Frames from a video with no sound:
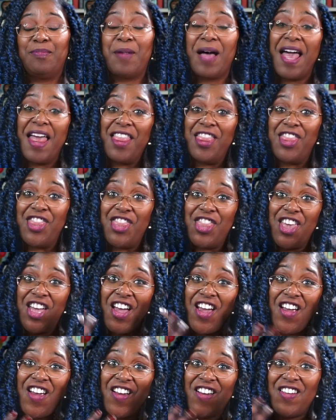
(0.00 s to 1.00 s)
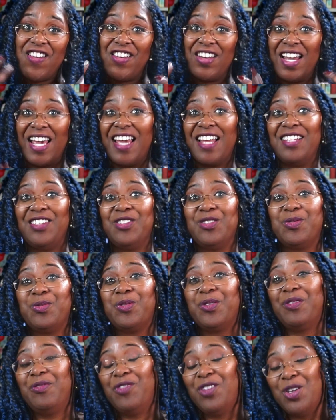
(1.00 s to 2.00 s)
my third annual
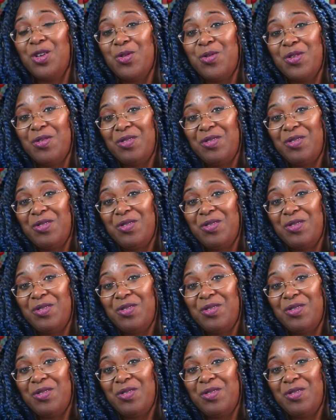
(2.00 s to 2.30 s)
review